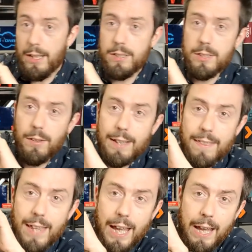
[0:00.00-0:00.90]
Inside
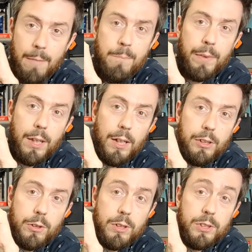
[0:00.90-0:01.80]
there
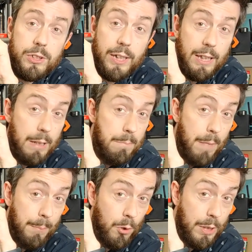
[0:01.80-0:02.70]
you can see the
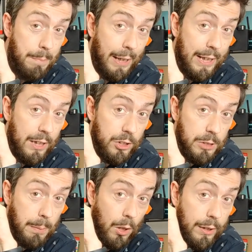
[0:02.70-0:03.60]
memory bay there
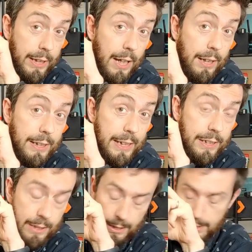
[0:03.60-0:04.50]
just behind the LEDs.